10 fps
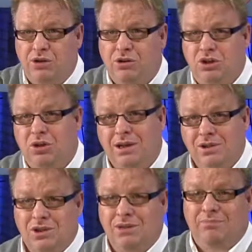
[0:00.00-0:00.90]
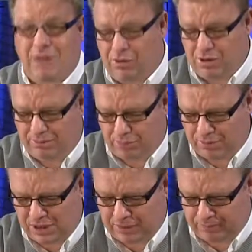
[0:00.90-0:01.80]
you use units and the power
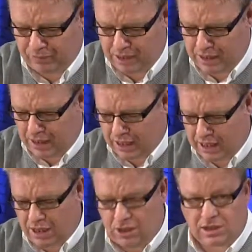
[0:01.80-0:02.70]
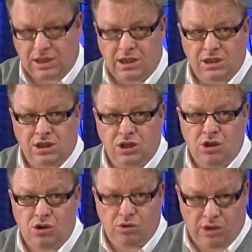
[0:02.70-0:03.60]
pops out. And then lastly, this is
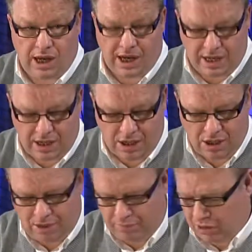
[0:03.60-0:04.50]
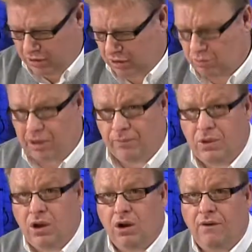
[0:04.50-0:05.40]
a UK plug as well.
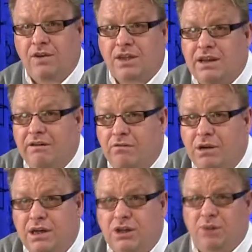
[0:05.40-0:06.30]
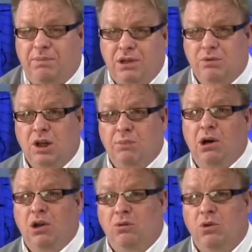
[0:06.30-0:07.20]
Obviously, if we're shipping to another
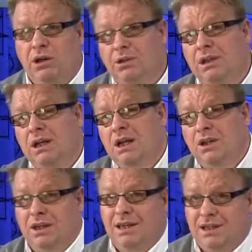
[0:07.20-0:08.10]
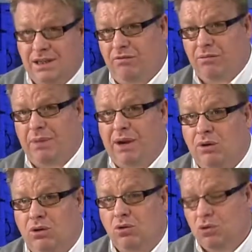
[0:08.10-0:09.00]
part of the world that needs a different power
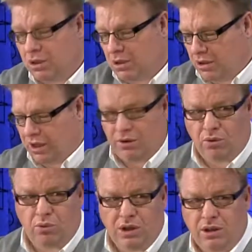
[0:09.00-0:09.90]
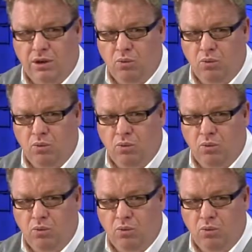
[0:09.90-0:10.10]
cord, then we